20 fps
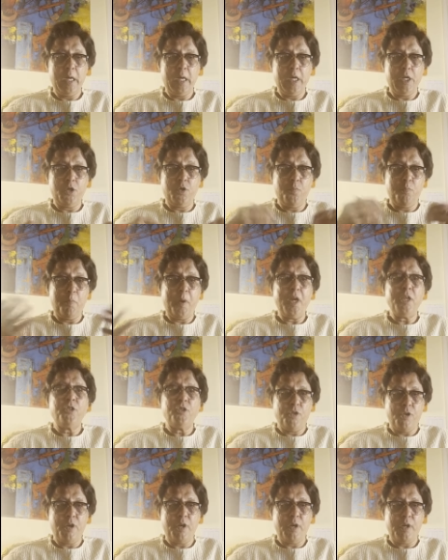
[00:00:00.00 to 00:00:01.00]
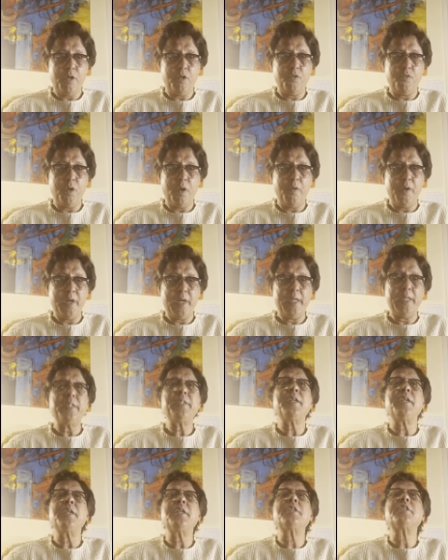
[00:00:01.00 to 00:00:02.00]
to pass on to our next
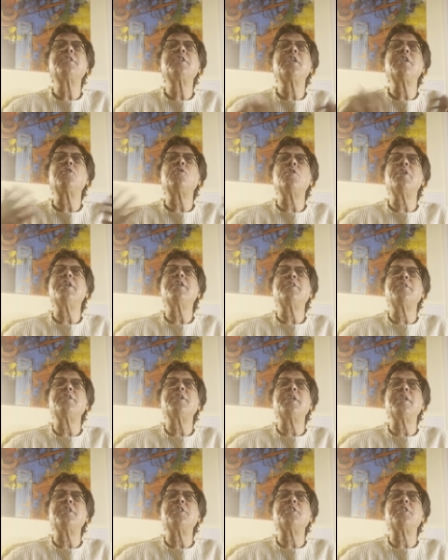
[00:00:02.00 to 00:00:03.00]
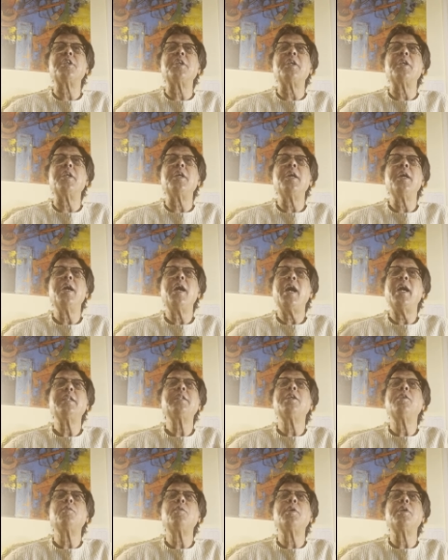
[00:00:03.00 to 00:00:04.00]
generation to next generation.
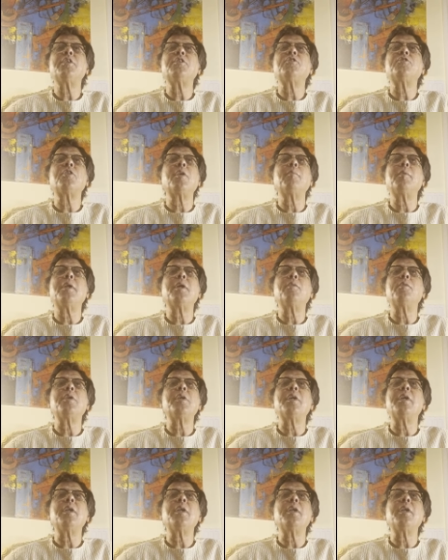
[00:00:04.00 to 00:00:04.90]
Otherwise, tabla will